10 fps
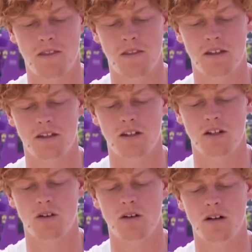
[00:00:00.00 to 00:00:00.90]
I think, you
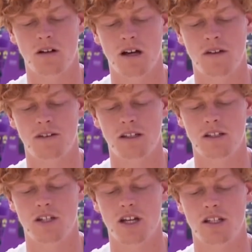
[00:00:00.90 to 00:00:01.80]
know, I've had the
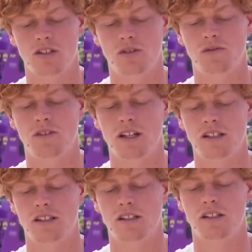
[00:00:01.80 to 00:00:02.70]
chance to
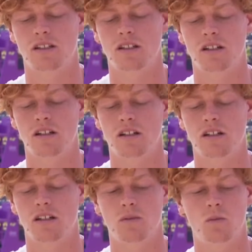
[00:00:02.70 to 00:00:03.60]
face
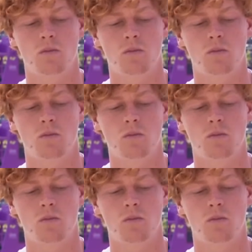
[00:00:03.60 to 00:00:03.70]
uh,